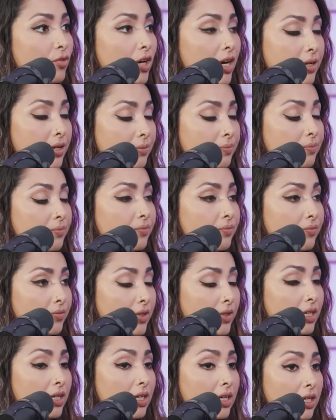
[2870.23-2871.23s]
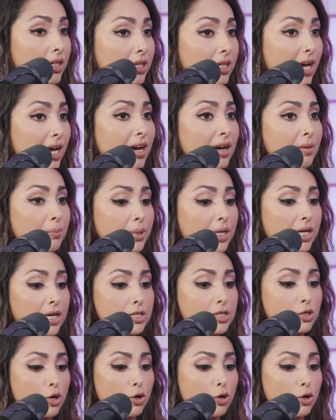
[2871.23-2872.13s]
Right. Yeah, because